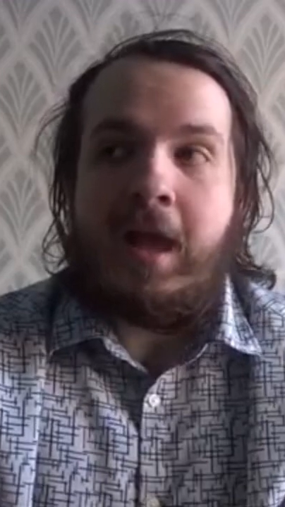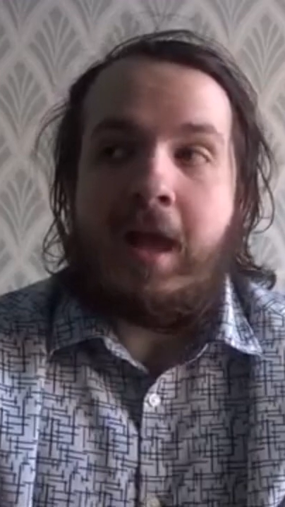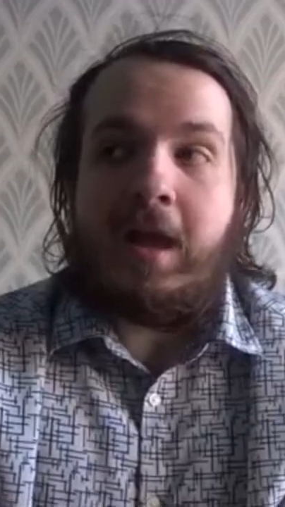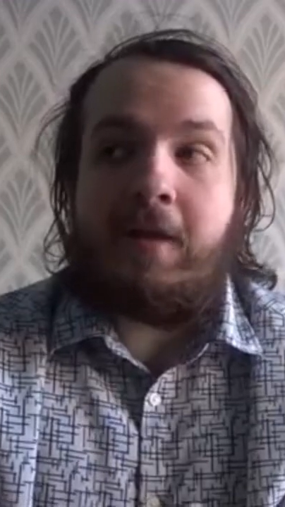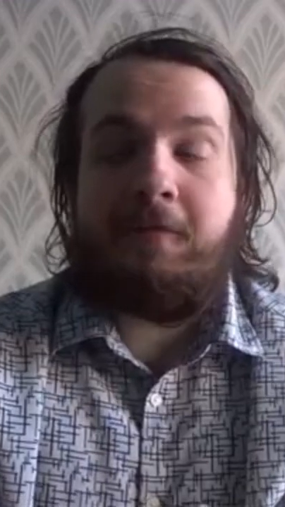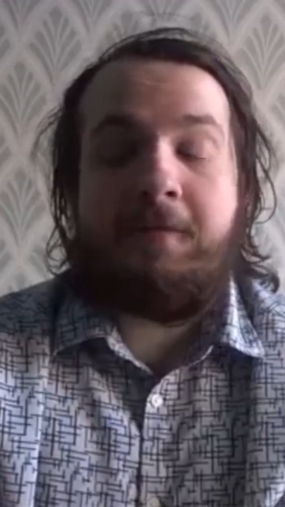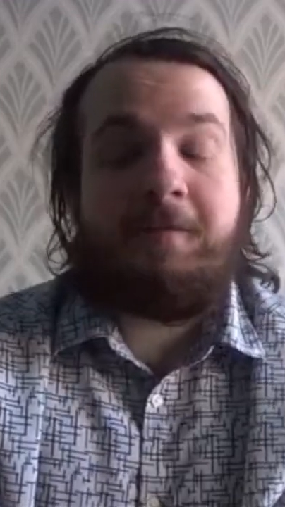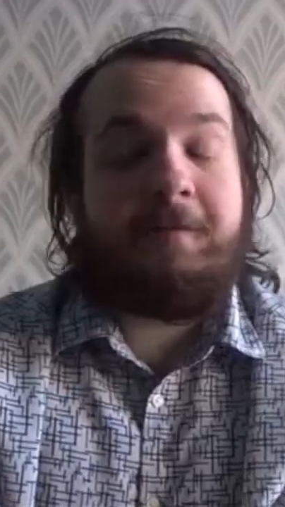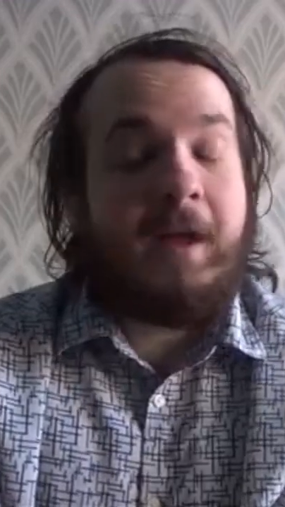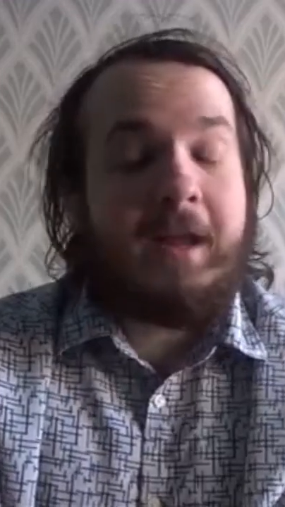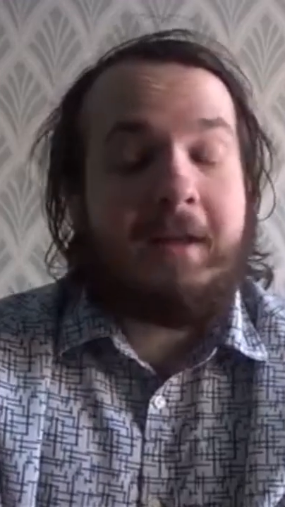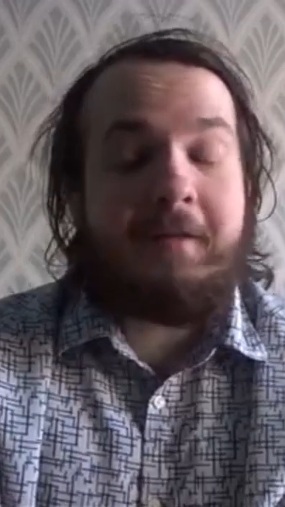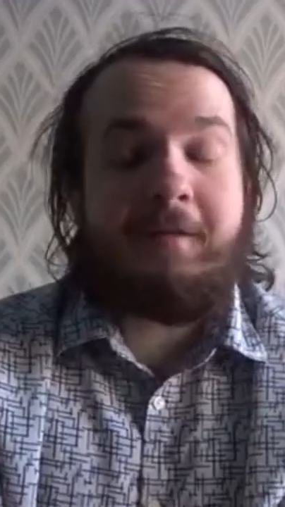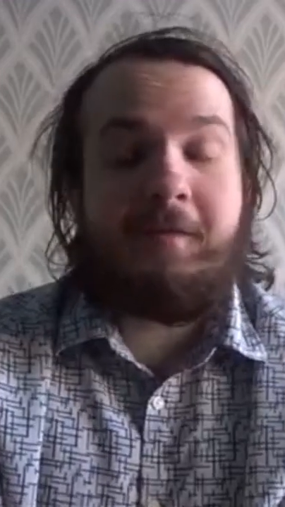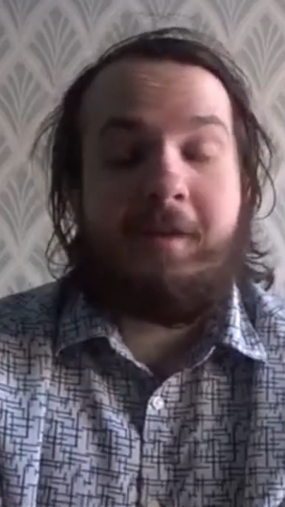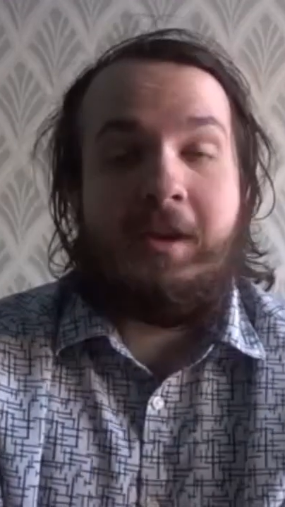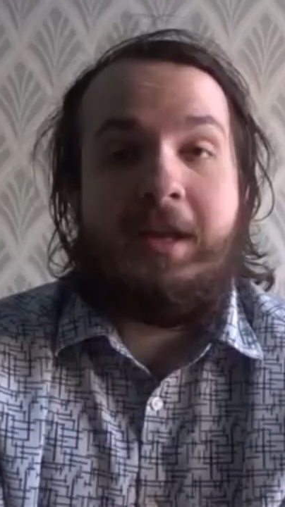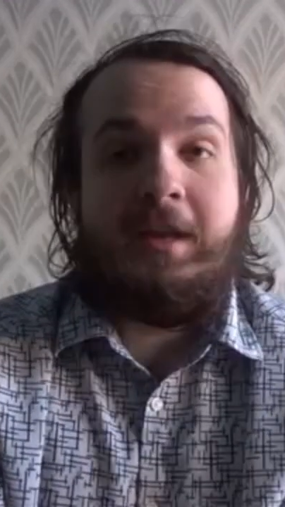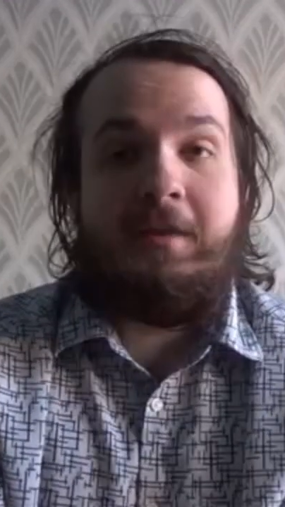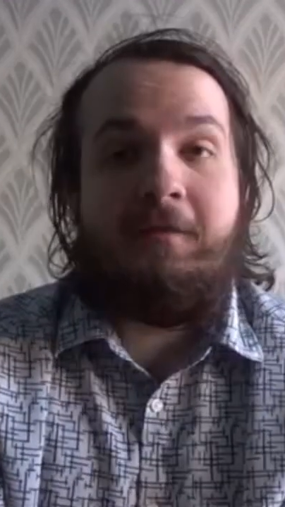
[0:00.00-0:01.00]
And
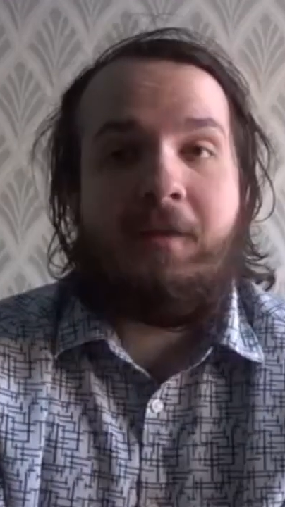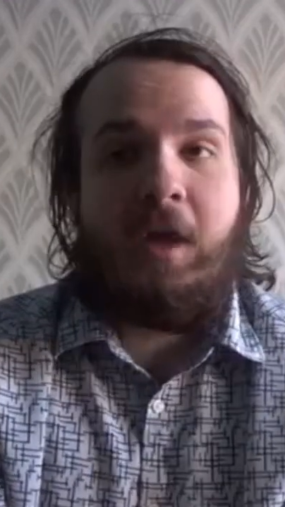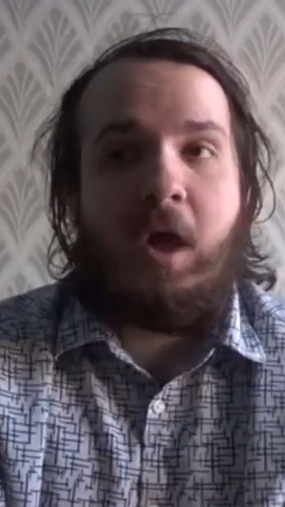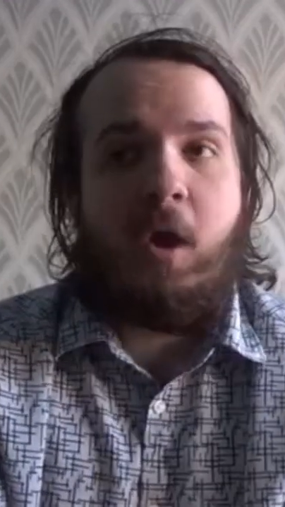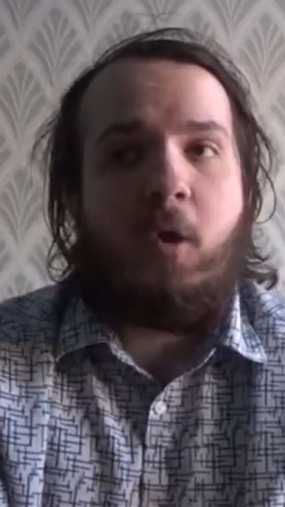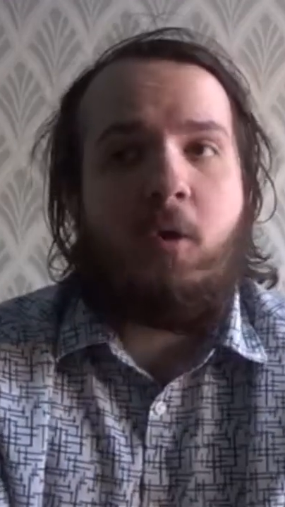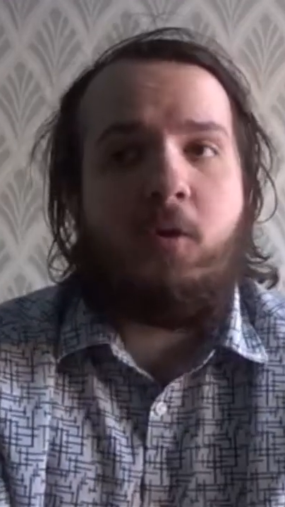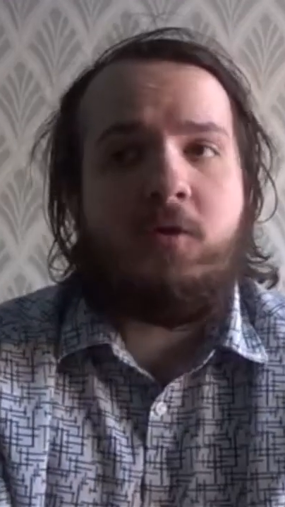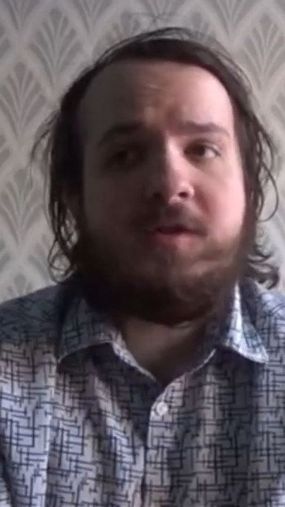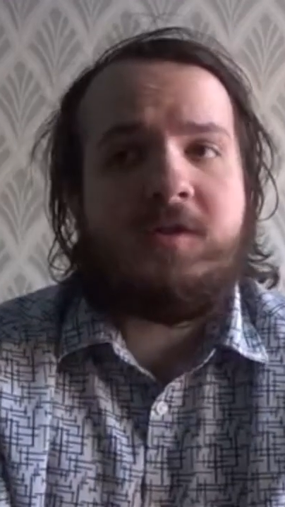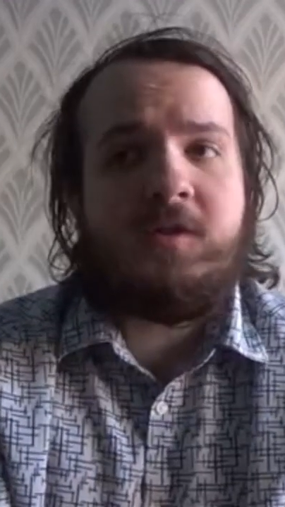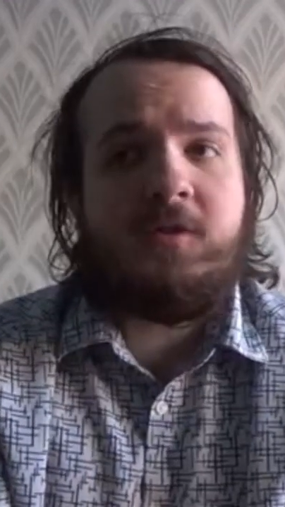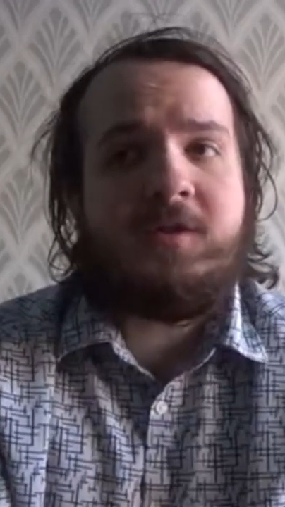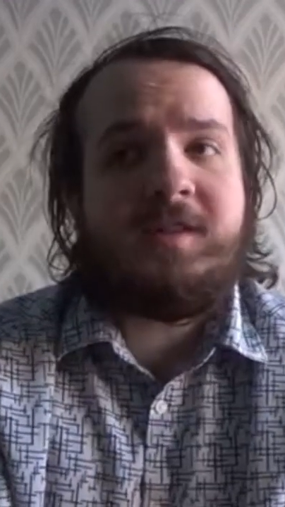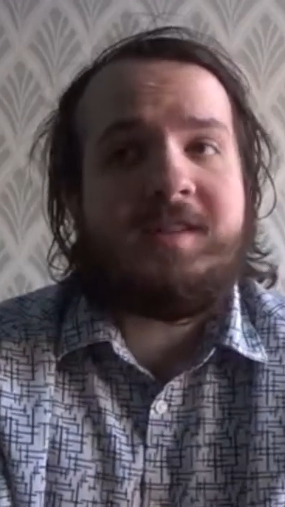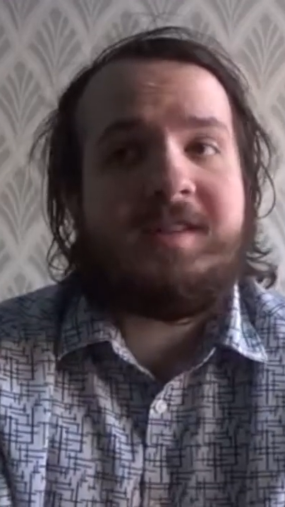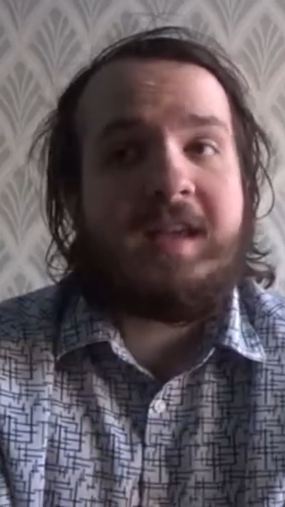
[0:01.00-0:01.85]
thankfully, there are also